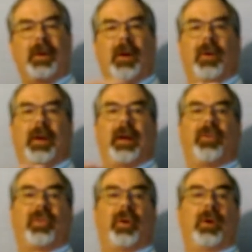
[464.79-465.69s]
Okay,
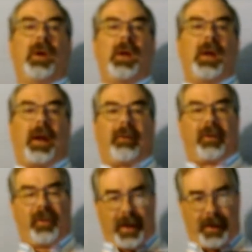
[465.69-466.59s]
so
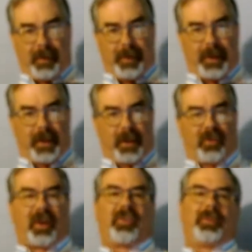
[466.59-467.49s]
every time you make an
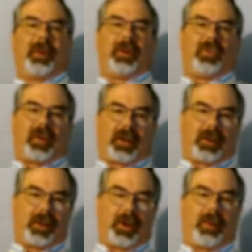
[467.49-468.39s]
adjustment, you check
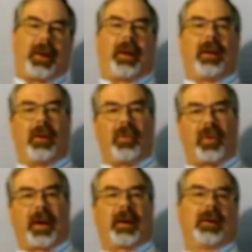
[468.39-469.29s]
the low A.
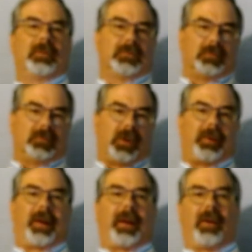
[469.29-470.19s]
Check
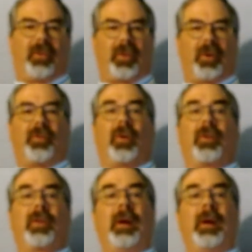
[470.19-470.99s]
low A, and so forth.